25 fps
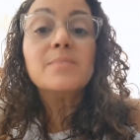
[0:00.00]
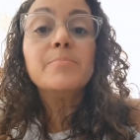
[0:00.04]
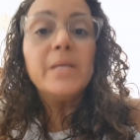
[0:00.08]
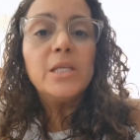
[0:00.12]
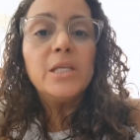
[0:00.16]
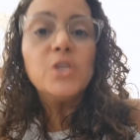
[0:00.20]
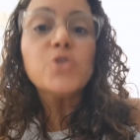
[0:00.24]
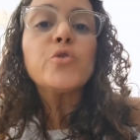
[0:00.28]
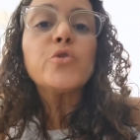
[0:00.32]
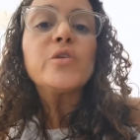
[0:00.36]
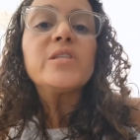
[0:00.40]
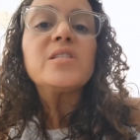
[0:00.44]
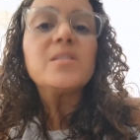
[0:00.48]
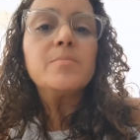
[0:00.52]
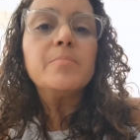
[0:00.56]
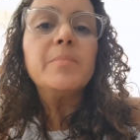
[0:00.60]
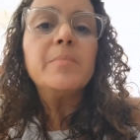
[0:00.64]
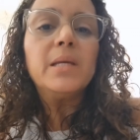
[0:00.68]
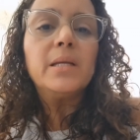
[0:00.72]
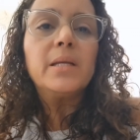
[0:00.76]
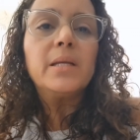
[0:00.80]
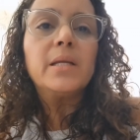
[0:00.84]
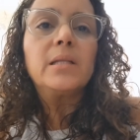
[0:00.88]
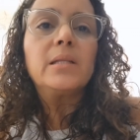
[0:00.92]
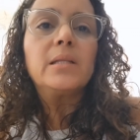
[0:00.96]
has been
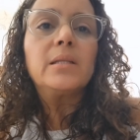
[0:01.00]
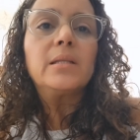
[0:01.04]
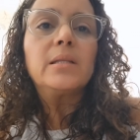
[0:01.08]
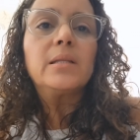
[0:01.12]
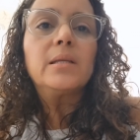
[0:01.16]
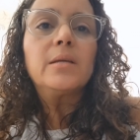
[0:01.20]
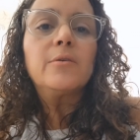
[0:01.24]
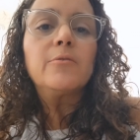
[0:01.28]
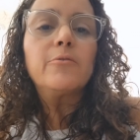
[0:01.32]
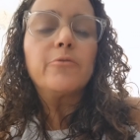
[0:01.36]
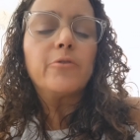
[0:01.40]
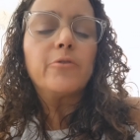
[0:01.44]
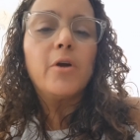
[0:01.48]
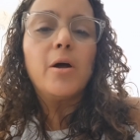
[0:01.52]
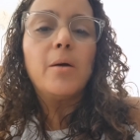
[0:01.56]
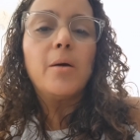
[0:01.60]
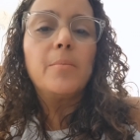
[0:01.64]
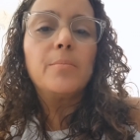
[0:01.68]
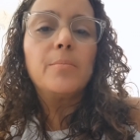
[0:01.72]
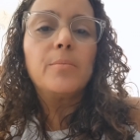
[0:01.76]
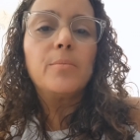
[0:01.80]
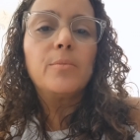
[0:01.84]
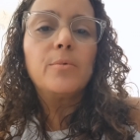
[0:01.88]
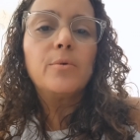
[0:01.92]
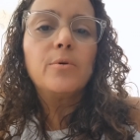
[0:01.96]
transmitted from?
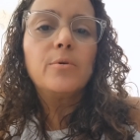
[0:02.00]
